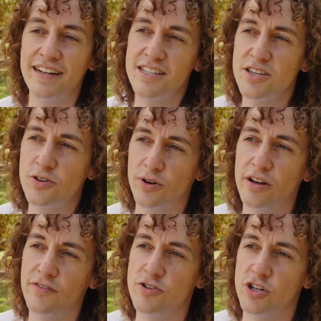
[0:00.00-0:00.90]
it does a good
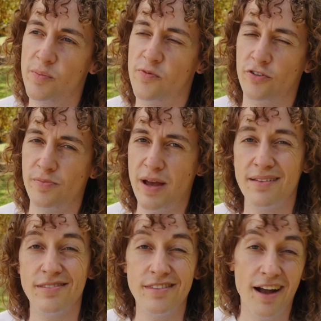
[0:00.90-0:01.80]
enough job for
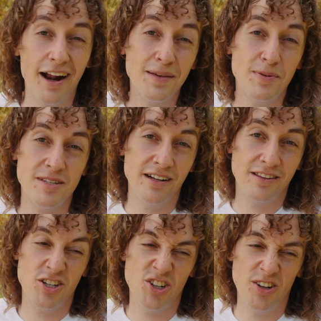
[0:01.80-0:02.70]
about 90% of
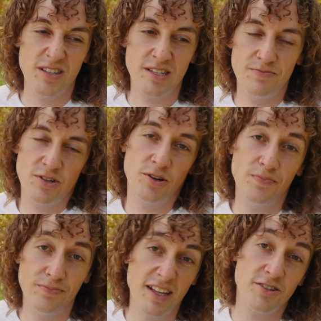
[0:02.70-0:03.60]
the shots. So
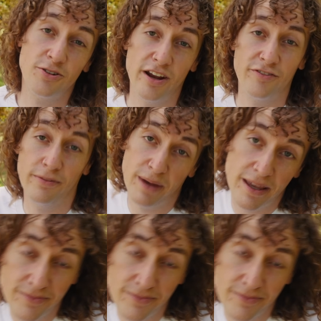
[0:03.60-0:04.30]
that's good enough for me.